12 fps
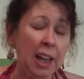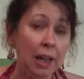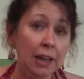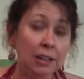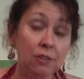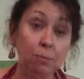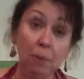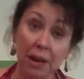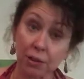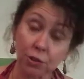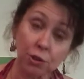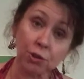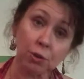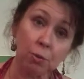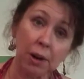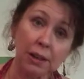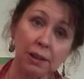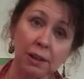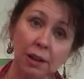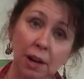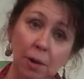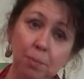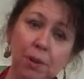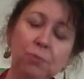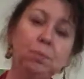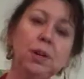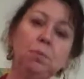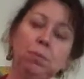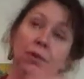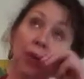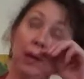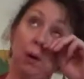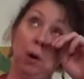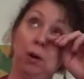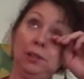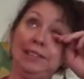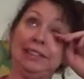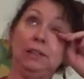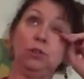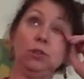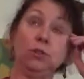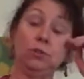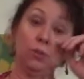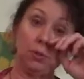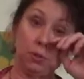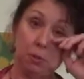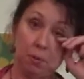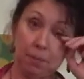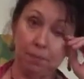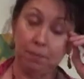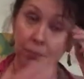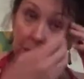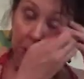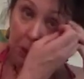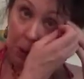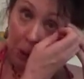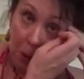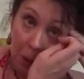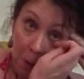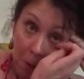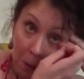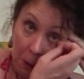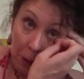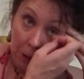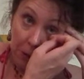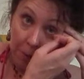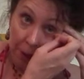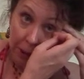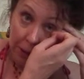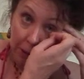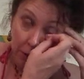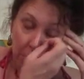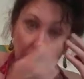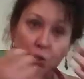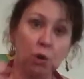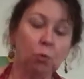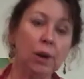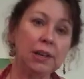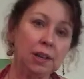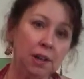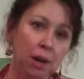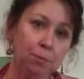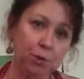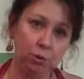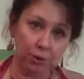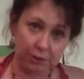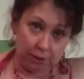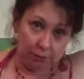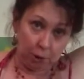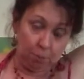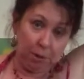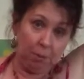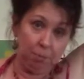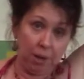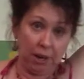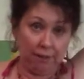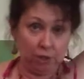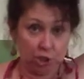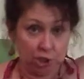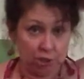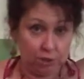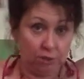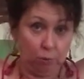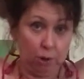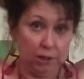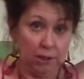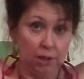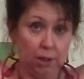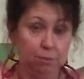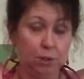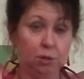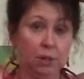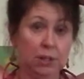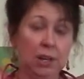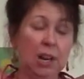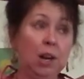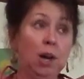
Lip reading: And if pastors are waking up, if people that are leaders, in the body of Christ are waking up to it, then their people have a chance of waking up to it.